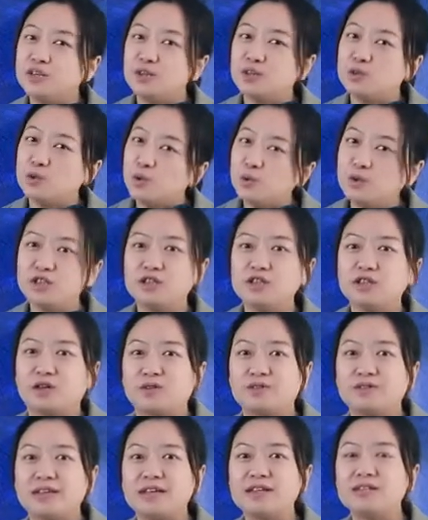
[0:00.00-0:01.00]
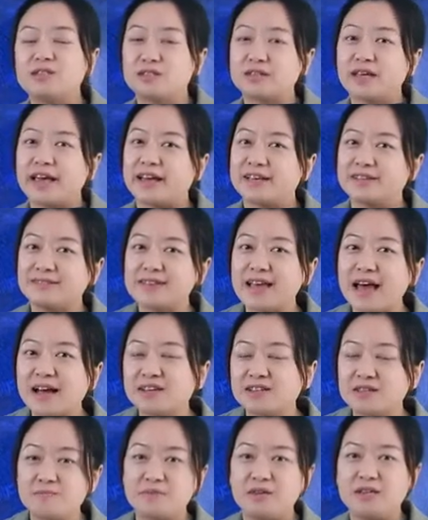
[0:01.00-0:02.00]
don't know this
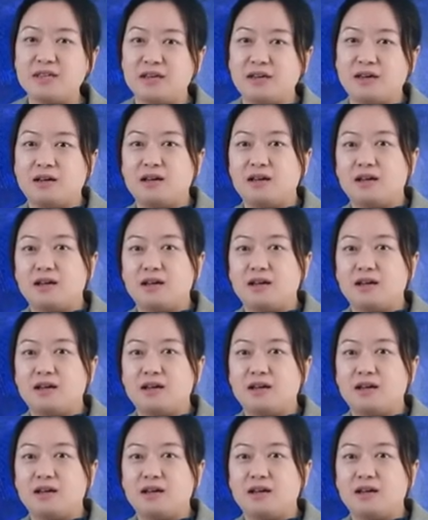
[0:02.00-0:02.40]
exact meaning,